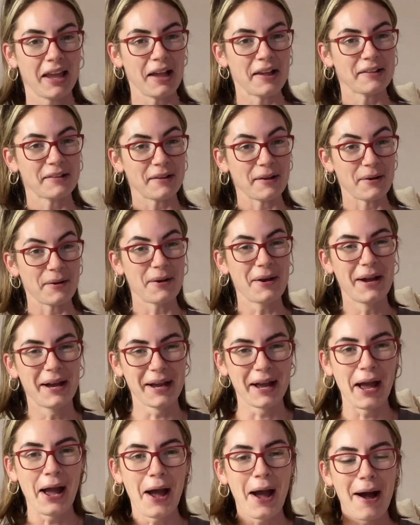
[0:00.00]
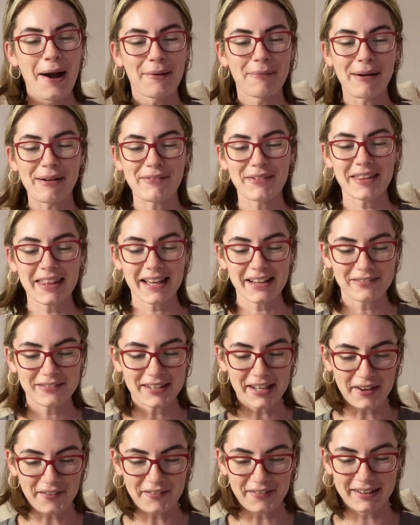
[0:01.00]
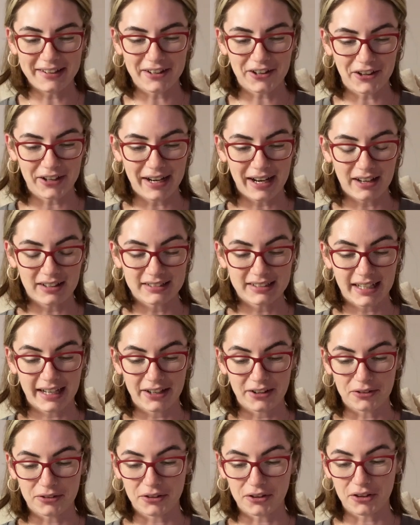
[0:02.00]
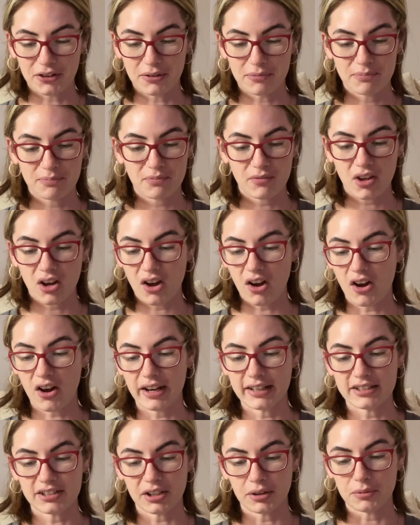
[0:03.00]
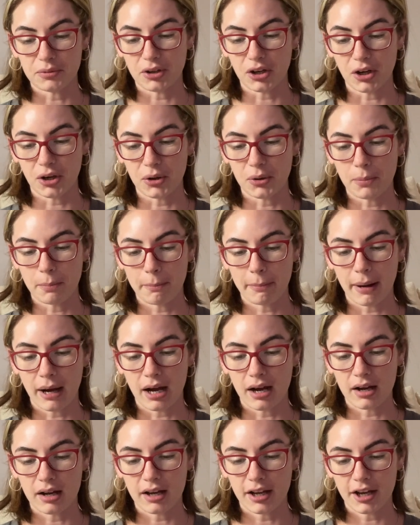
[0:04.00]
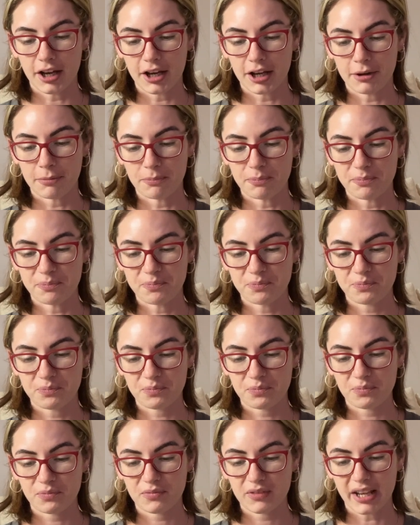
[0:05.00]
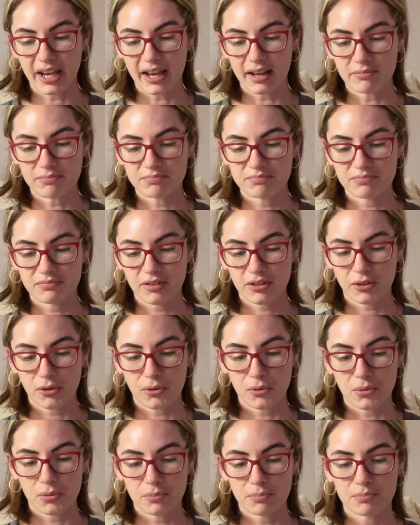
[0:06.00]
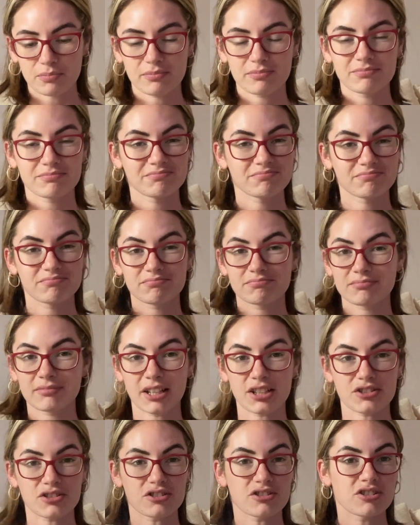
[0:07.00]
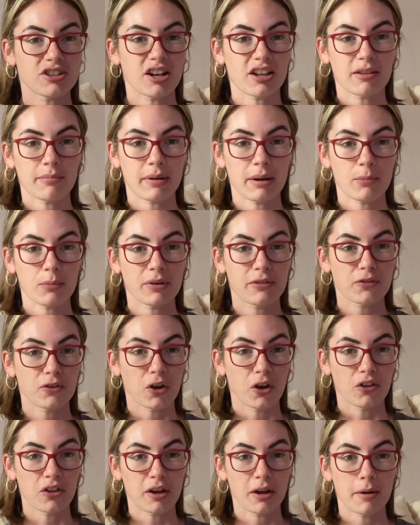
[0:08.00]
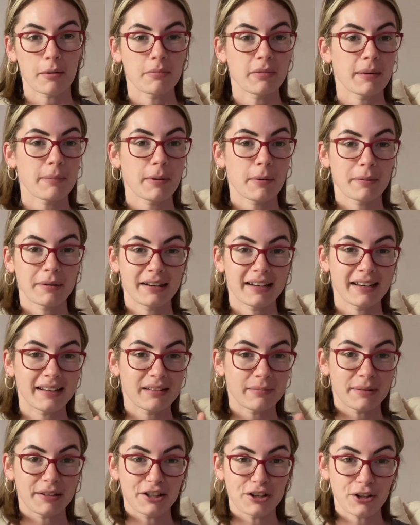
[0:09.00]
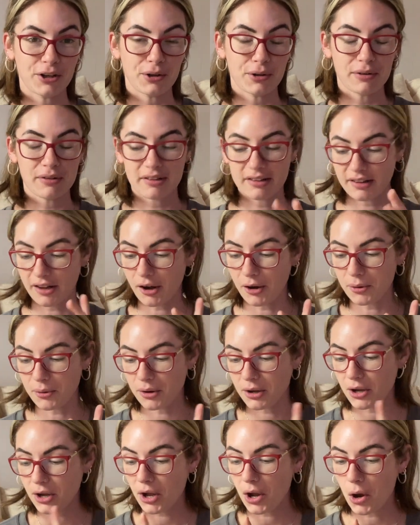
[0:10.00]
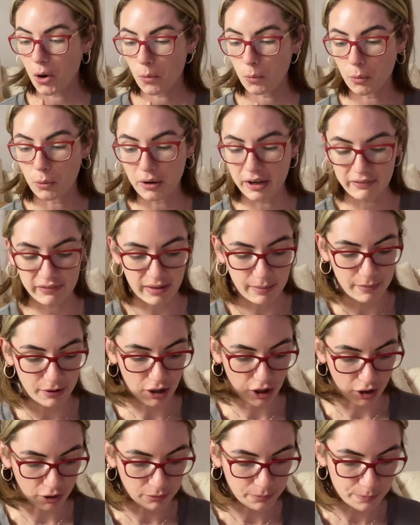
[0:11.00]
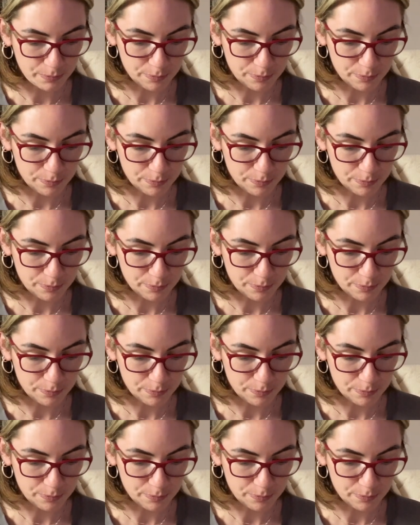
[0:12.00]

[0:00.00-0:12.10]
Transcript: So whether they've definitely gone out of date or not, I don't know. But yeah, thought let's just chuck them in. We've got them. They probably need to be used, so we'll give them a go.